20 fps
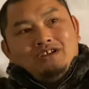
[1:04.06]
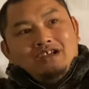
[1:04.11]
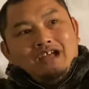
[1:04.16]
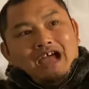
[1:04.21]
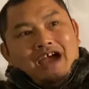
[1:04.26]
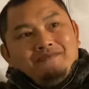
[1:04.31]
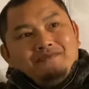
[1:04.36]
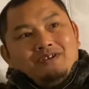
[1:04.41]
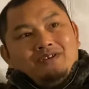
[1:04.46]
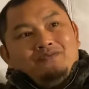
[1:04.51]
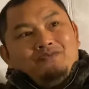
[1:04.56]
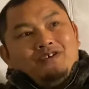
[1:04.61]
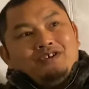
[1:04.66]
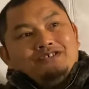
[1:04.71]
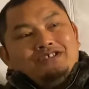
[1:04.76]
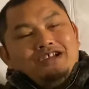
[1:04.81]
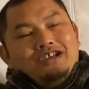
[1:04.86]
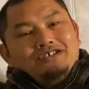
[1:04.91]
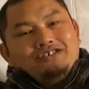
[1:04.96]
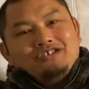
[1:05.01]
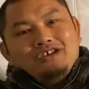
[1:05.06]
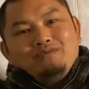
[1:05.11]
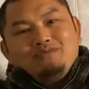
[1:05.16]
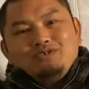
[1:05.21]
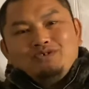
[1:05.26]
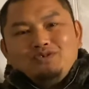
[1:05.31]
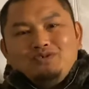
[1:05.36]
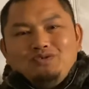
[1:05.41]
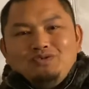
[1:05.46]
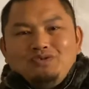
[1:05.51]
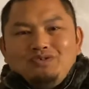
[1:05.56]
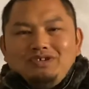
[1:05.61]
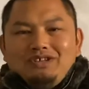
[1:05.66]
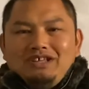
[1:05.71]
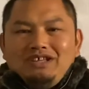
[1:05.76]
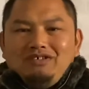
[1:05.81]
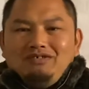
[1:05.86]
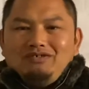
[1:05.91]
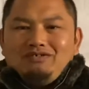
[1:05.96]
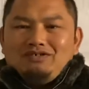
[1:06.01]
after the first day of summer school, and
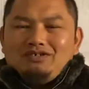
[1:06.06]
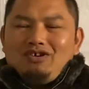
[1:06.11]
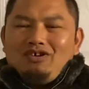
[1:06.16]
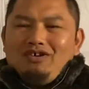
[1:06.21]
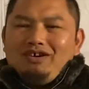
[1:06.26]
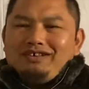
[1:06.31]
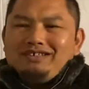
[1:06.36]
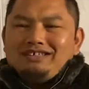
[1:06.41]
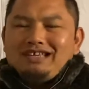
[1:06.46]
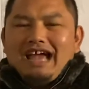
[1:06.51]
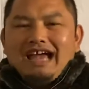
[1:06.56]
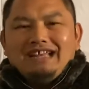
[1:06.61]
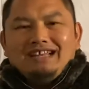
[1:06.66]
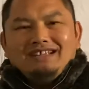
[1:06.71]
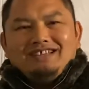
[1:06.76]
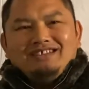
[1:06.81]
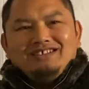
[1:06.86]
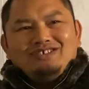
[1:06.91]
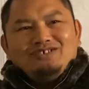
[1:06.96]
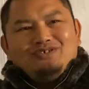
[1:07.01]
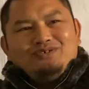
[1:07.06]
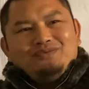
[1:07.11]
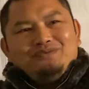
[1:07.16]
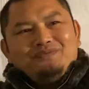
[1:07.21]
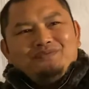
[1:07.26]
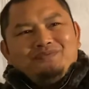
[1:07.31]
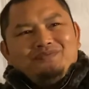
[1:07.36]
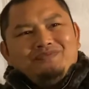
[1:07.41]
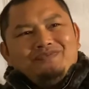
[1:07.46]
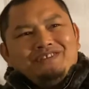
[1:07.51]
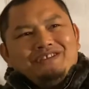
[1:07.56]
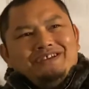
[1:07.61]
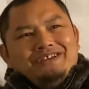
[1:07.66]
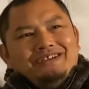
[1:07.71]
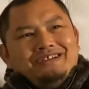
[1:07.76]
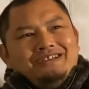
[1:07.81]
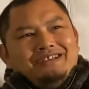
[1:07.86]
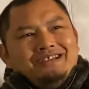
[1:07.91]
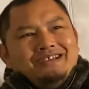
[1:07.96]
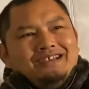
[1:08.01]
he was all excited, you know?
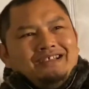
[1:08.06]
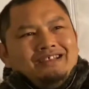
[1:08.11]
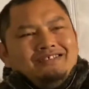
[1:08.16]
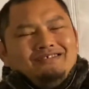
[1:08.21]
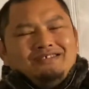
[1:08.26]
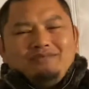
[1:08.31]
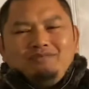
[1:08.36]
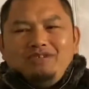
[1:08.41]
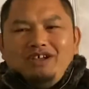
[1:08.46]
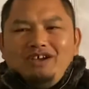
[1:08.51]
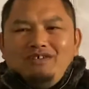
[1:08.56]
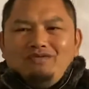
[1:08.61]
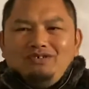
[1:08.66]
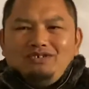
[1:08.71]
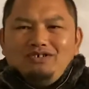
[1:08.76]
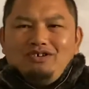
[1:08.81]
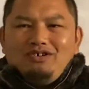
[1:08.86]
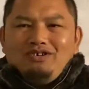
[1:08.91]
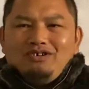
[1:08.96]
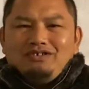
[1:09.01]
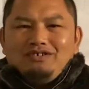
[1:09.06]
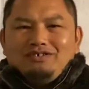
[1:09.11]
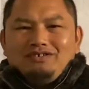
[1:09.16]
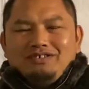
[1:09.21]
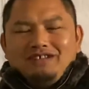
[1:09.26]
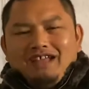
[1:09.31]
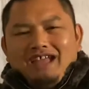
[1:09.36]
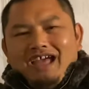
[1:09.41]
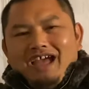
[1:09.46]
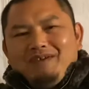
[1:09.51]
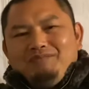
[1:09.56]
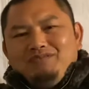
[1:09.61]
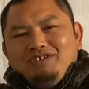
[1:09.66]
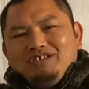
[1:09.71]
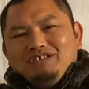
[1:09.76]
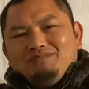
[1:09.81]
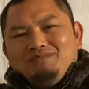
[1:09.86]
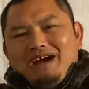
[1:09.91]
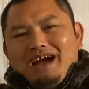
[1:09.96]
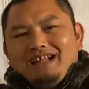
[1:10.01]
And I was like, man, what you all happy,
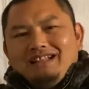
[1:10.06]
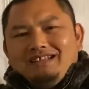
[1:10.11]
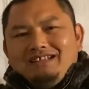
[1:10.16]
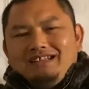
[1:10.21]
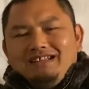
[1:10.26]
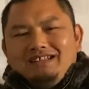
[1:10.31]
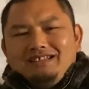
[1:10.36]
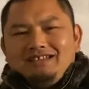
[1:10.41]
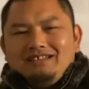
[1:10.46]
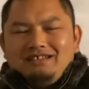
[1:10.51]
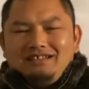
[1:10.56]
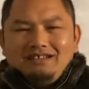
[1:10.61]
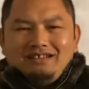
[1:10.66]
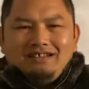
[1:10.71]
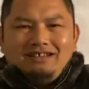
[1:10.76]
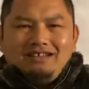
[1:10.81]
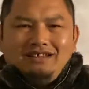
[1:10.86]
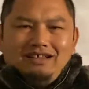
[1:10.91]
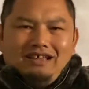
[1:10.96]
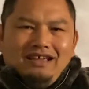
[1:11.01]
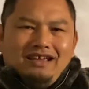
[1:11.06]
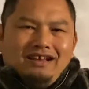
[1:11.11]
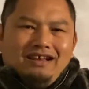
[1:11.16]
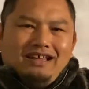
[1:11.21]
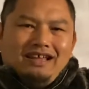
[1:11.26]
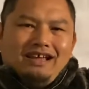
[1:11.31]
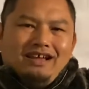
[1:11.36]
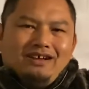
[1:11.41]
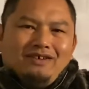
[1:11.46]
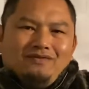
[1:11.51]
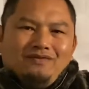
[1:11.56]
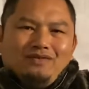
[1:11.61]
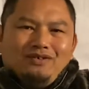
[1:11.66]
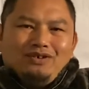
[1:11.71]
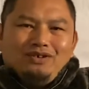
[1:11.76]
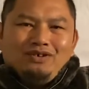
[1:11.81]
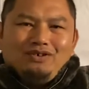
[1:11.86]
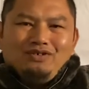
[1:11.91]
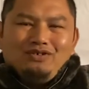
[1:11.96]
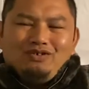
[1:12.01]
smiling, ear to ear for,
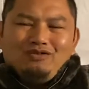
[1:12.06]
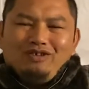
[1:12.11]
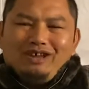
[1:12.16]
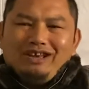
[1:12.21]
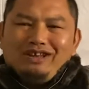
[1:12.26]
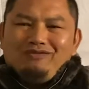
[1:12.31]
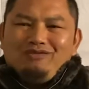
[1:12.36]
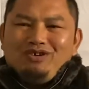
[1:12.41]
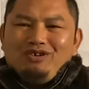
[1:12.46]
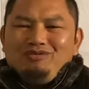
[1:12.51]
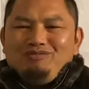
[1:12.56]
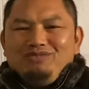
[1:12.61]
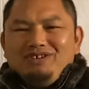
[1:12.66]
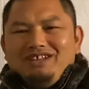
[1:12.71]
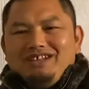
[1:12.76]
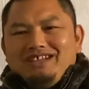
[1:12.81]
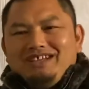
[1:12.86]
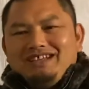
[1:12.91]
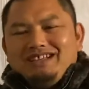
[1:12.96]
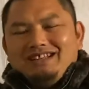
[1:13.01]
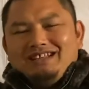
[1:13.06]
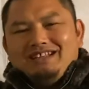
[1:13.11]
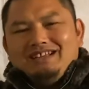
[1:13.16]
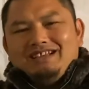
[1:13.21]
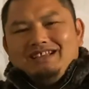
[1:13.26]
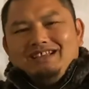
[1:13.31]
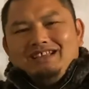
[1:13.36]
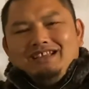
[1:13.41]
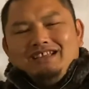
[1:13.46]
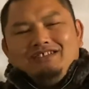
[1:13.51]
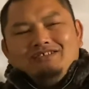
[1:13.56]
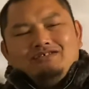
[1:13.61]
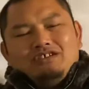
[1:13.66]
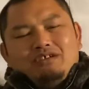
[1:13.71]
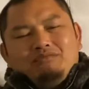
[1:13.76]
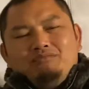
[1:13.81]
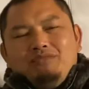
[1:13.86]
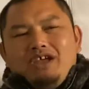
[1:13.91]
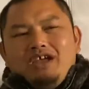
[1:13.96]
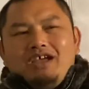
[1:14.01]
you know, grinning real big? And he's like,
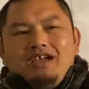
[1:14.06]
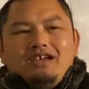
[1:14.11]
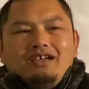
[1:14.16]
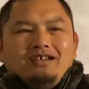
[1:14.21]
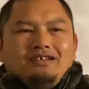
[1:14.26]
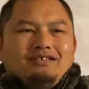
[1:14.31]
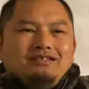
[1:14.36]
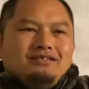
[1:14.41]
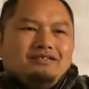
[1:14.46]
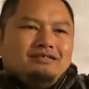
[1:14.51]
man,